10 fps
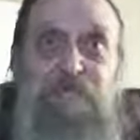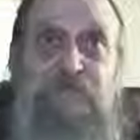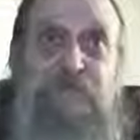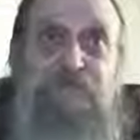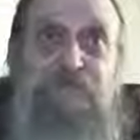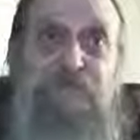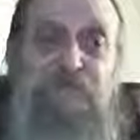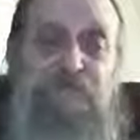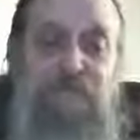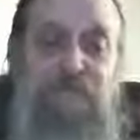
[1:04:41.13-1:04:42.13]

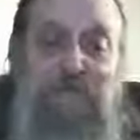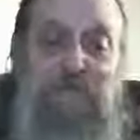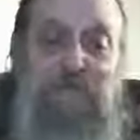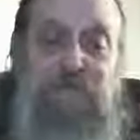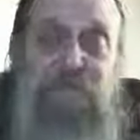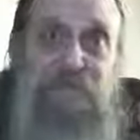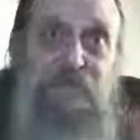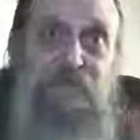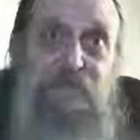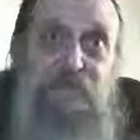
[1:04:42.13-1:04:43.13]
even, you know,
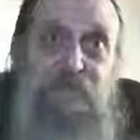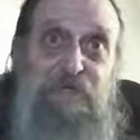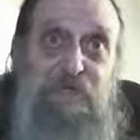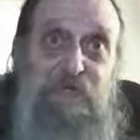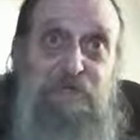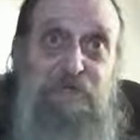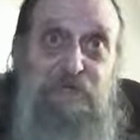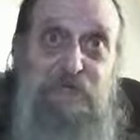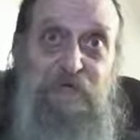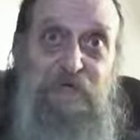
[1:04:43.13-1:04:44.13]

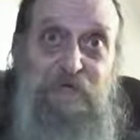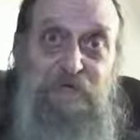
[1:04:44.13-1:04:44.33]
qualify,